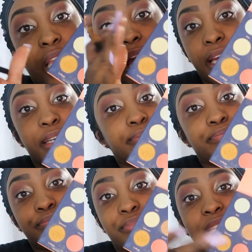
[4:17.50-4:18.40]
Like,
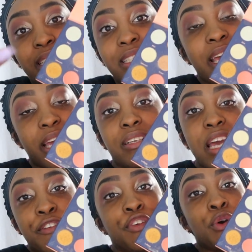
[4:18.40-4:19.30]
this is it.
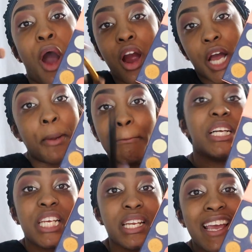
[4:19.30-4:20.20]
If you are on a
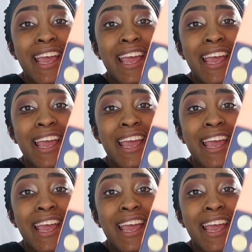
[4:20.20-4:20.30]
budget